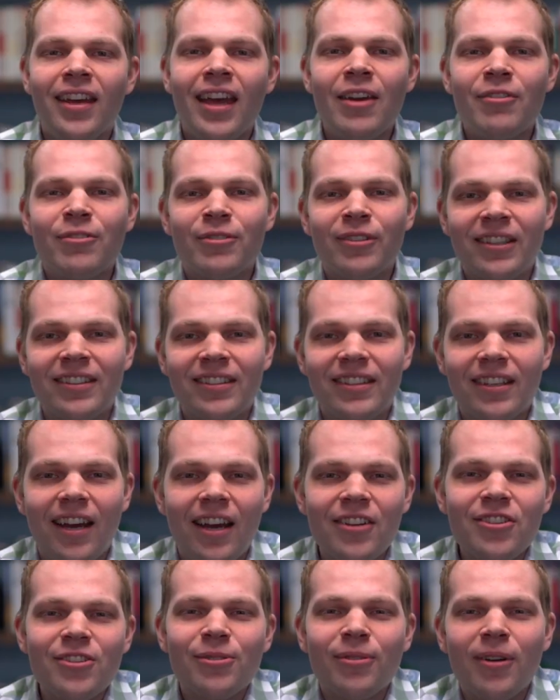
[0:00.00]
Hey everyone,
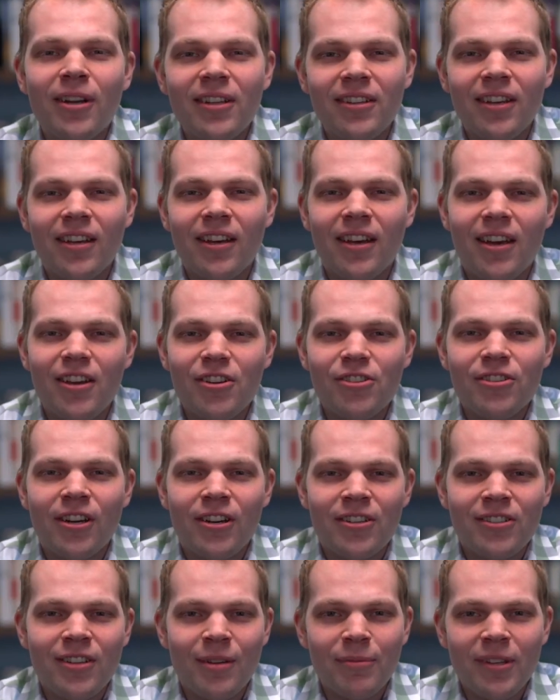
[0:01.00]
I just wanted to
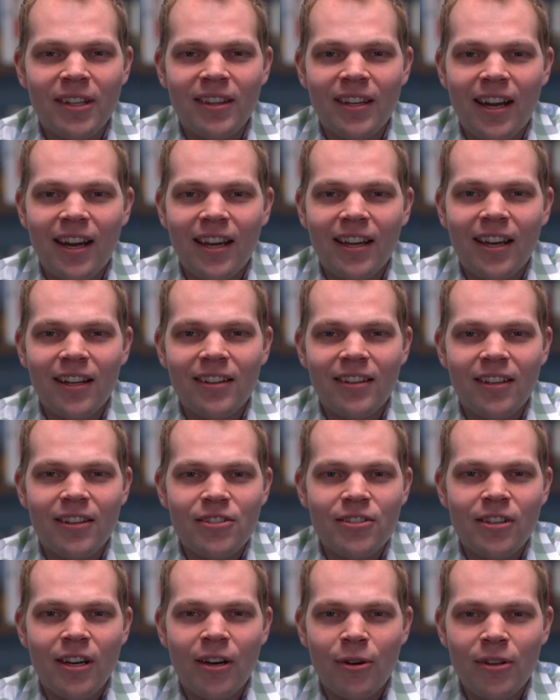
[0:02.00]
share something that I got to
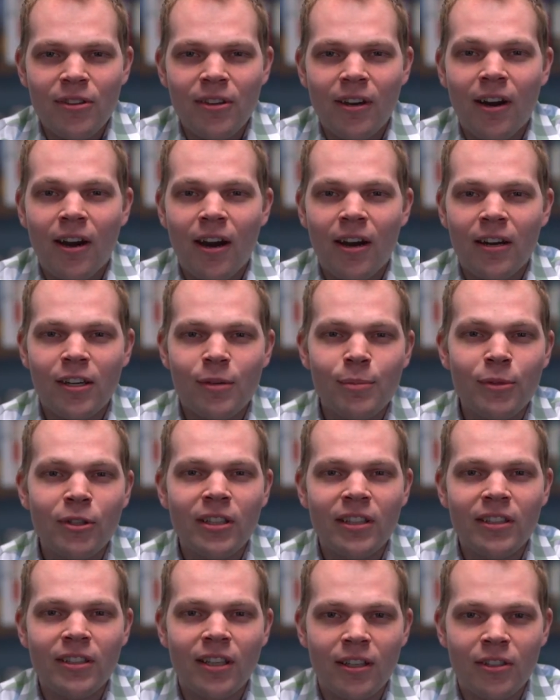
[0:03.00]
share with our
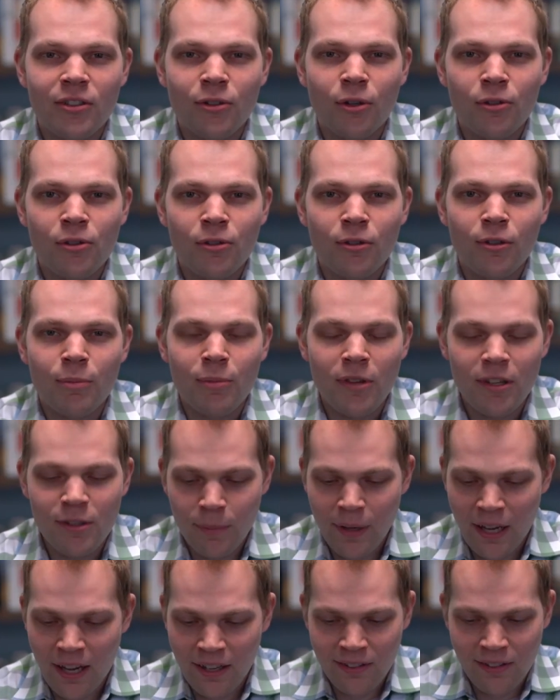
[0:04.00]
community young adults group this
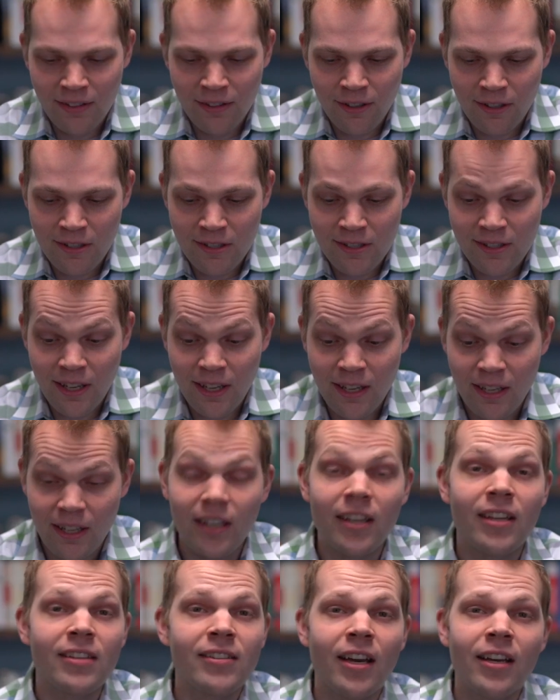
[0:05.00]
past Thursday,
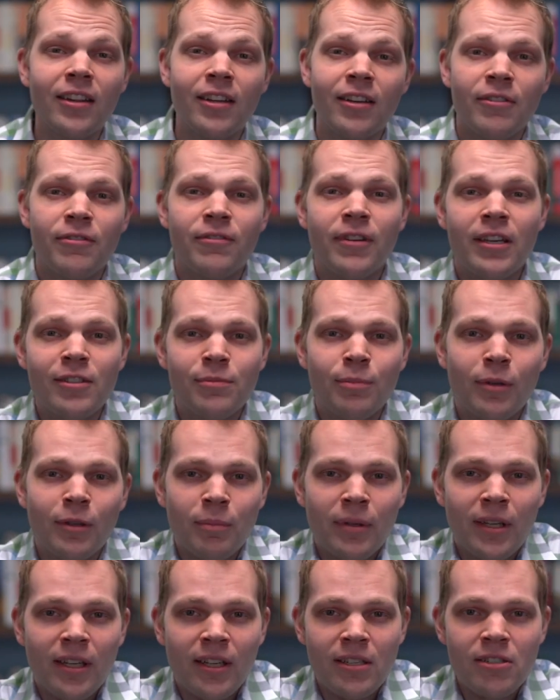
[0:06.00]
and it's on the Facebook
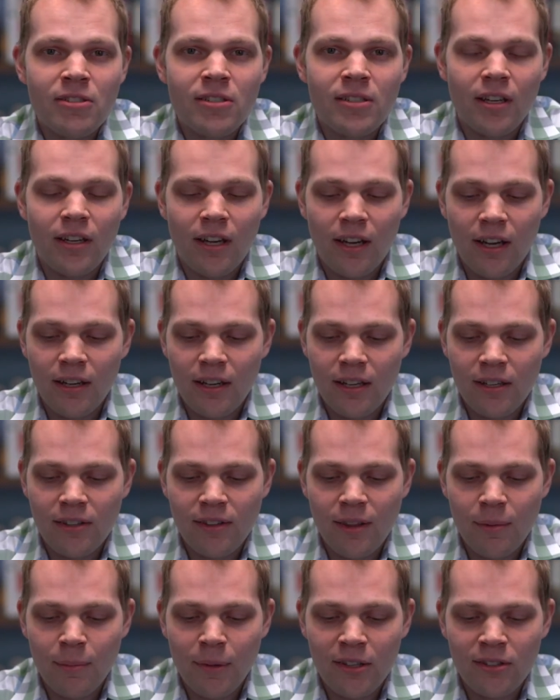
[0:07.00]
page. Uh, it's
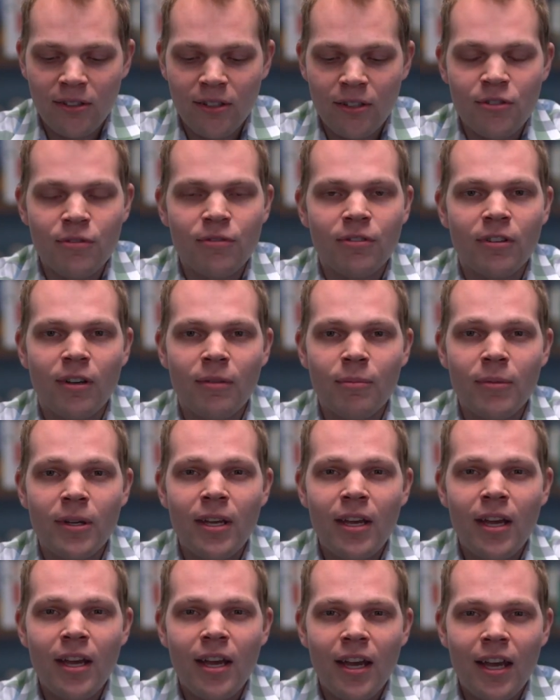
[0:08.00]
the message from
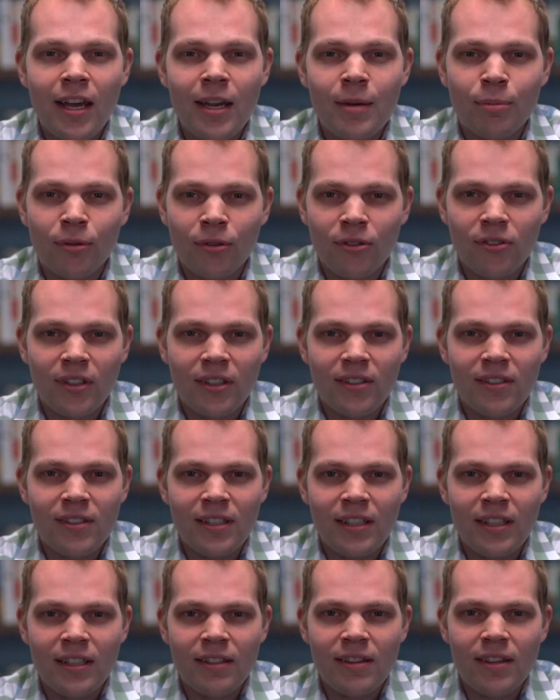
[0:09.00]
April
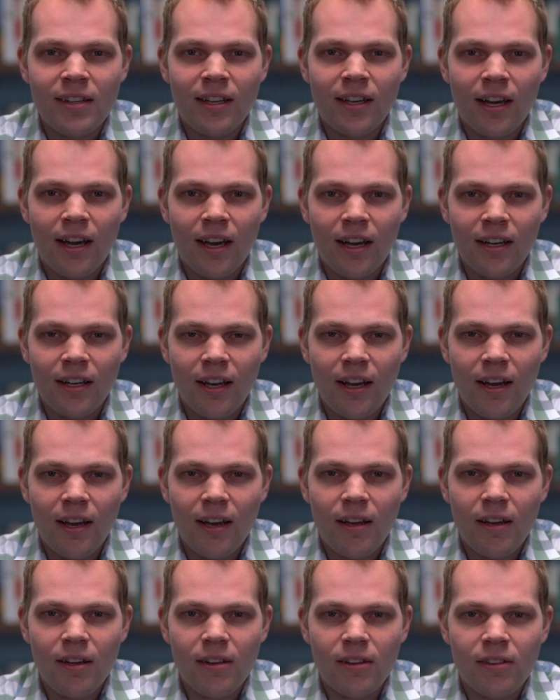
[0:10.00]
16th on
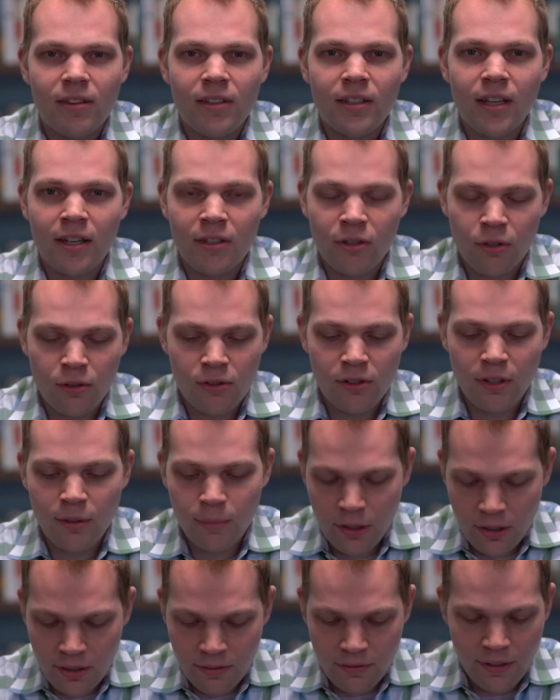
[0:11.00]
uh, the young adults
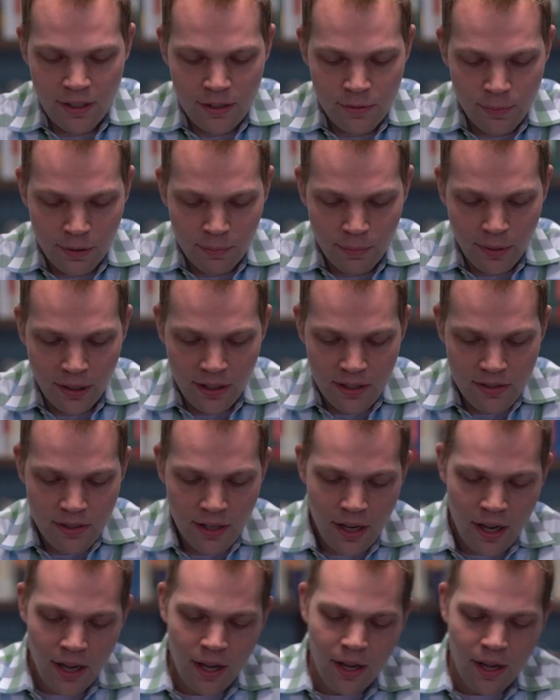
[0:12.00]
community Facebook page.